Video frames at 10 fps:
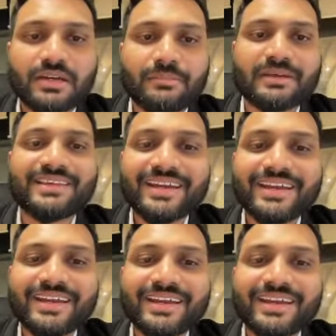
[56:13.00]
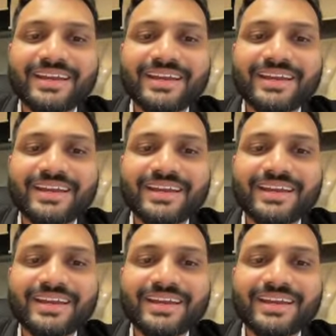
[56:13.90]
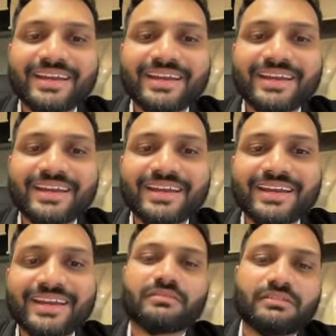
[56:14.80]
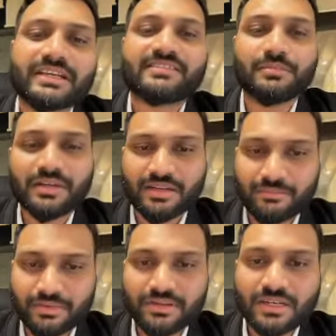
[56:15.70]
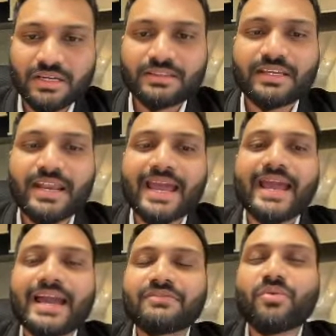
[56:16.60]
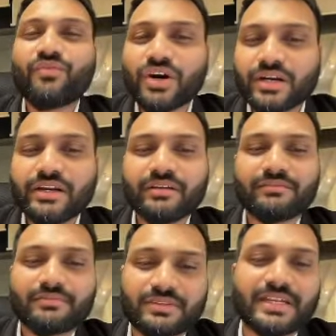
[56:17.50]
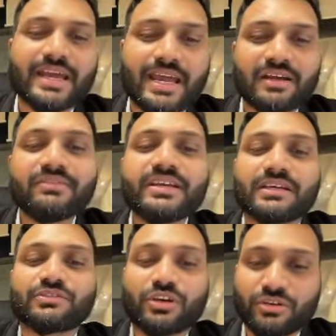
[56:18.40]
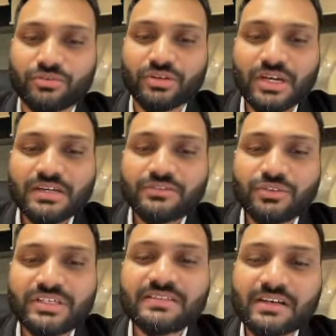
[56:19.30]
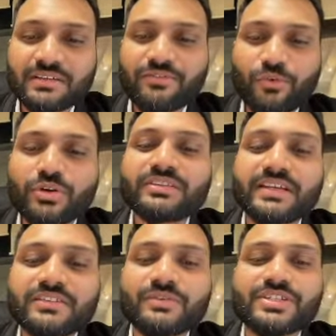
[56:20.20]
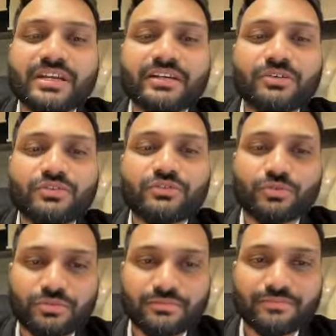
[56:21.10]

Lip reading: My secondary, one more data type is a decimal number. Then I have a word, then I have a yes or a no. So these are the four things which I need to store.